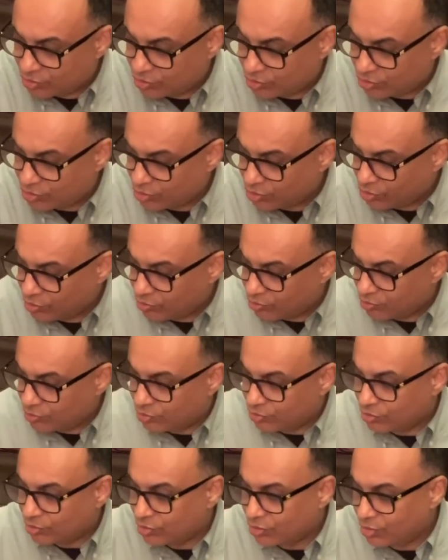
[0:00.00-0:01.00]
So
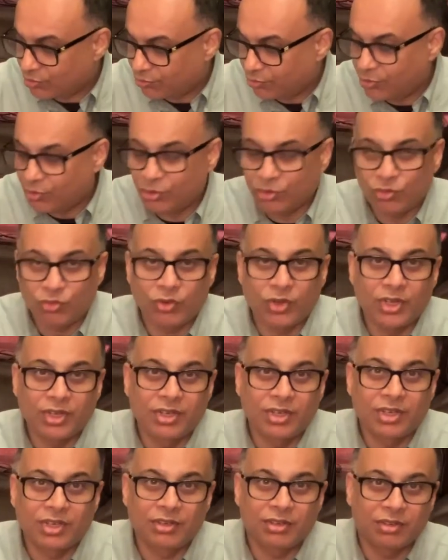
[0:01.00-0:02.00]
the fourth one
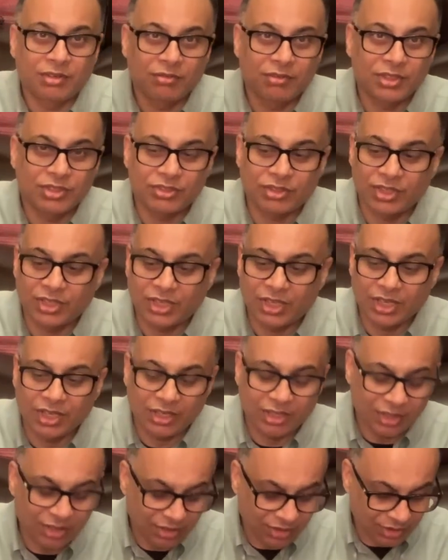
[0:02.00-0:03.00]
which I
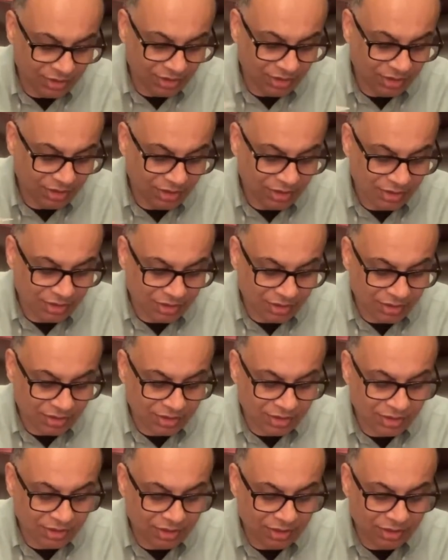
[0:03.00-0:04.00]
carry
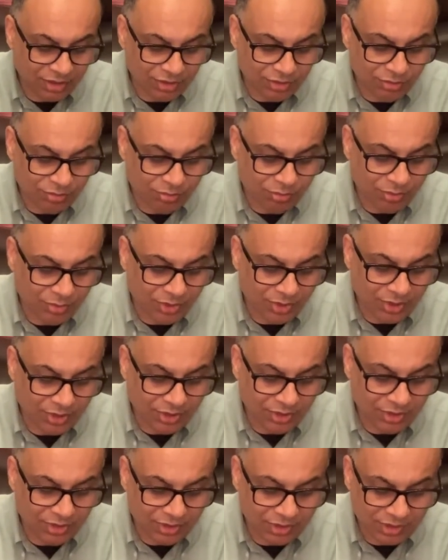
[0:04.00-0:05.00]
is
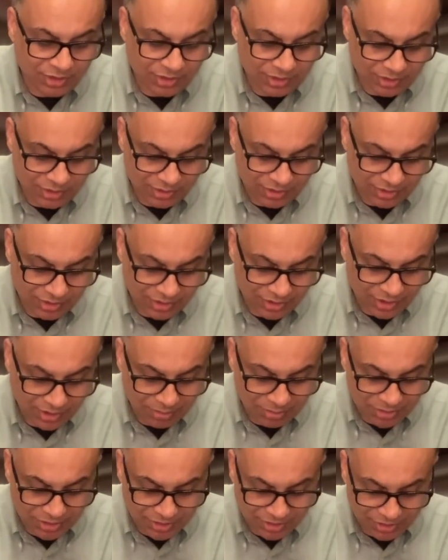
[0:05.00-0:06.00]
my
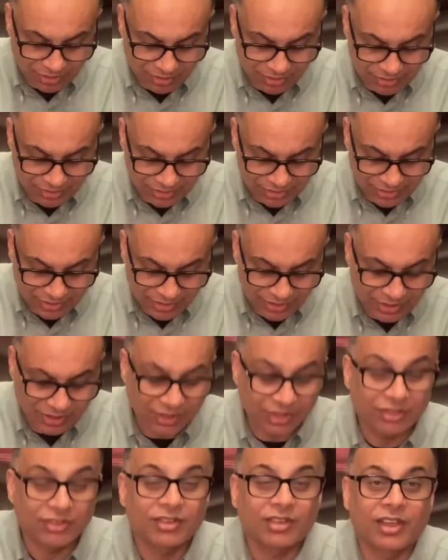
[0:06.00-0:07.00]
debit card in
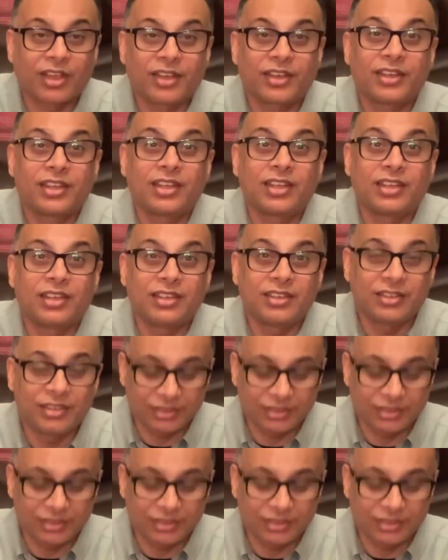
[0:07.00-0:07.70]
case I need.